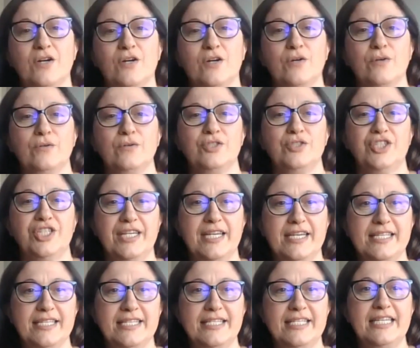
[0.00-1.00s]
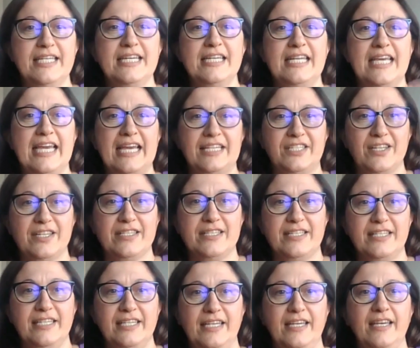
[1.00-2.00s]
So GST and
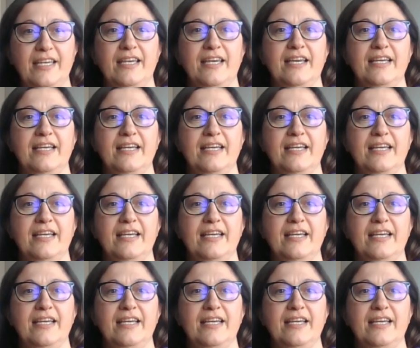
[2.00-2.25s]
HST